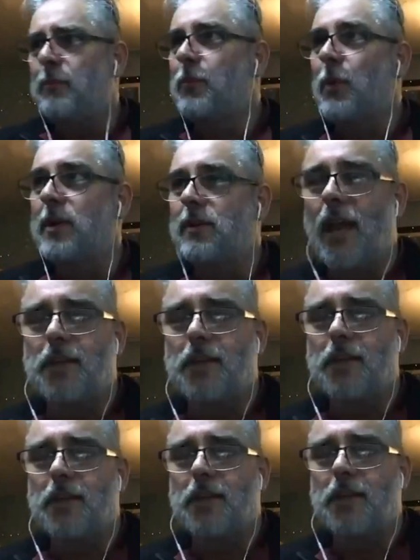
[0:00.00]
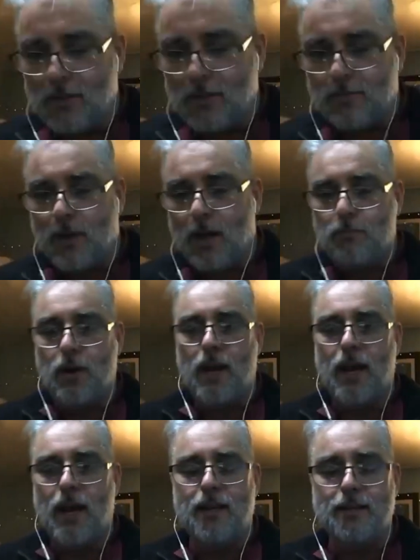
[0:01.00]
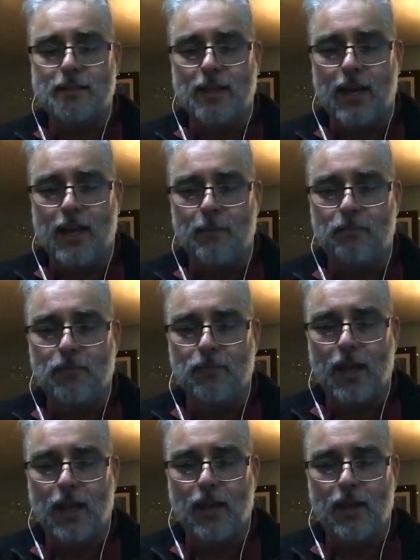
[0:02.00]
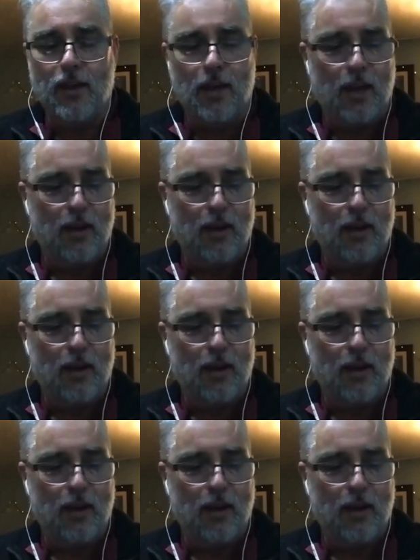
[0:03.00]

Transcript: what actually just popped into my brain is a